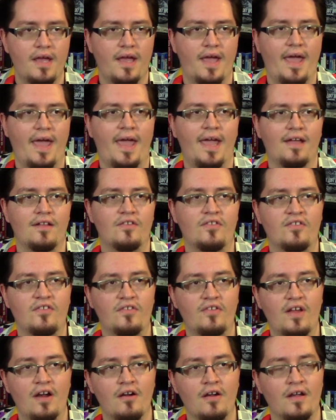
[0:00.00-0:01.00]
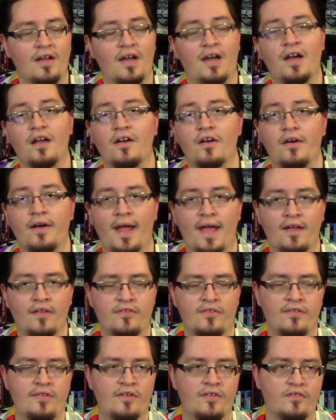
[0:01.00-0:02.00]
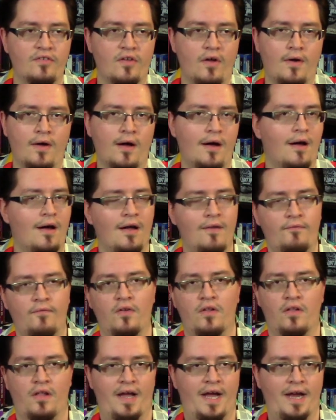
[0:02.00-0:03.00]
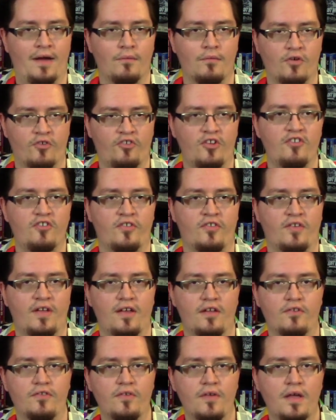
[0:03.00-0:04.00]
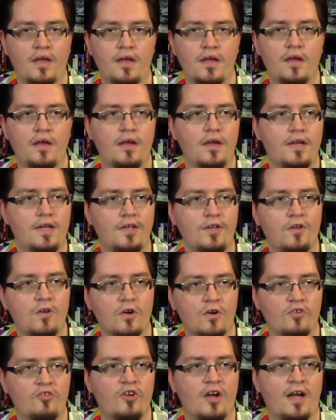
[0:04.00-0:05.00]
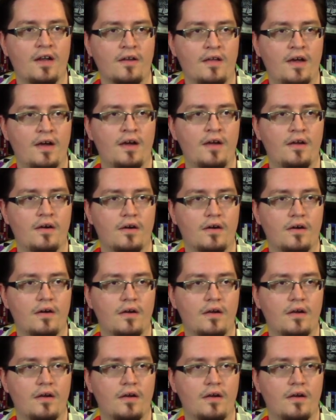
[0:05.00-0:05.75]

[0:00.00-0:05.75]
And Sarah Connor has this awful line where she just says, "You're John Connor."